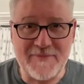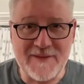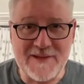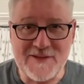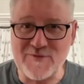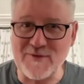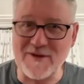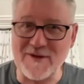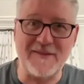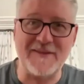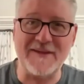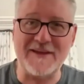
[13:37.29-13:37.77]
It's
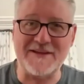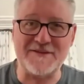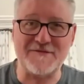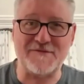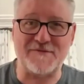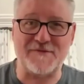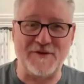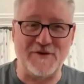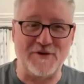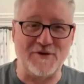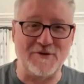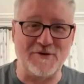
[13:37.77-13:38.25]
one of these
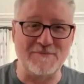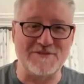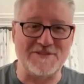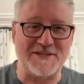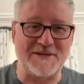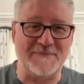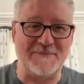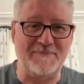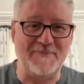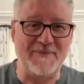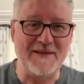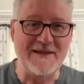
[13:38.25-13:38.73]
films
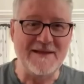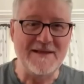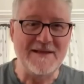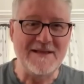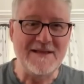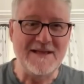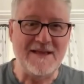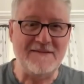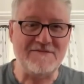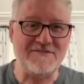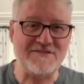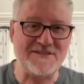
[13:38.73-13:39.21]
that
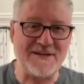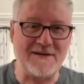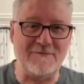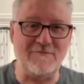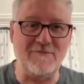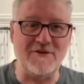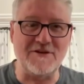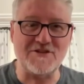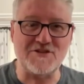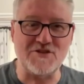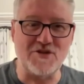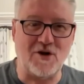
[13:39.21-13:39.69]
if
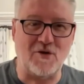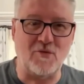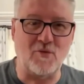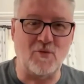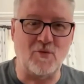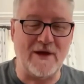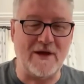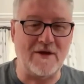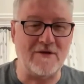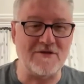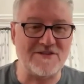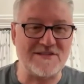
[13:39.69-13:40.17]
someone's not
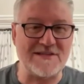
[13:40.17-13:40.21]
well,